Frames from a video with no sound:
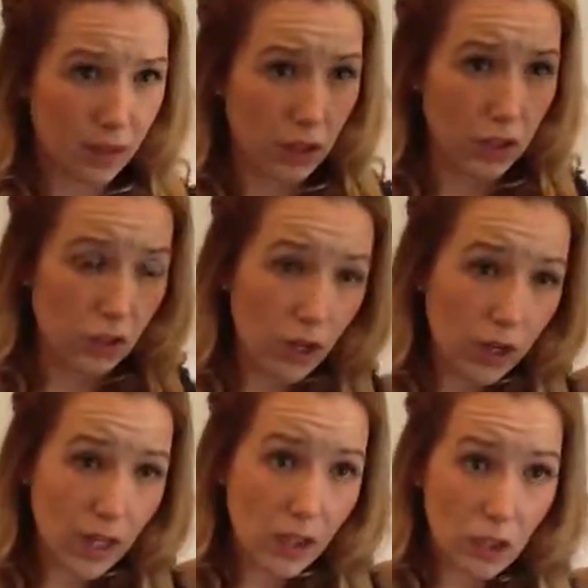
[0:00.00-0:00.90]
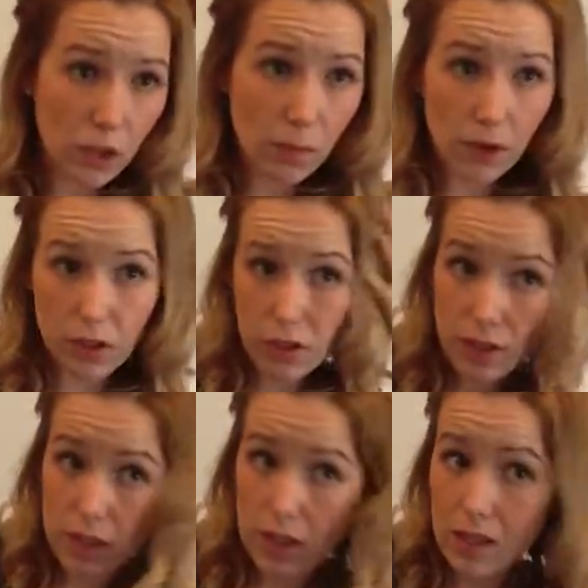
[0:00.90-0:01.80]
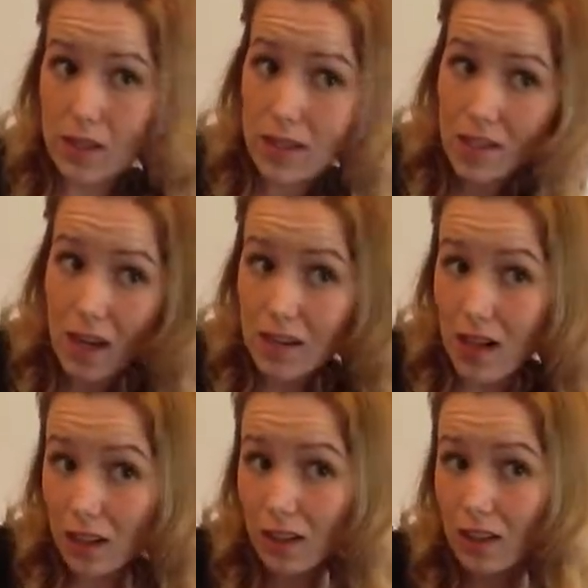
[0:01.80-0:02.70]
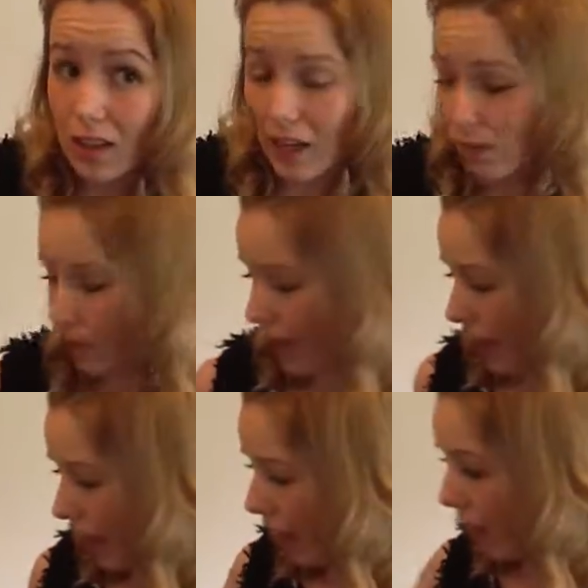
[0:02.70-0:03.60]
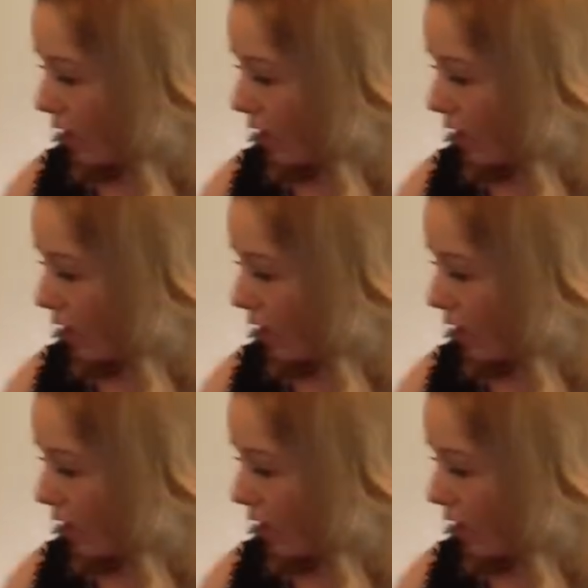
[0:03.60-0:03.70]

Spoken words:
You don't need too much of this because it does actually leave the hair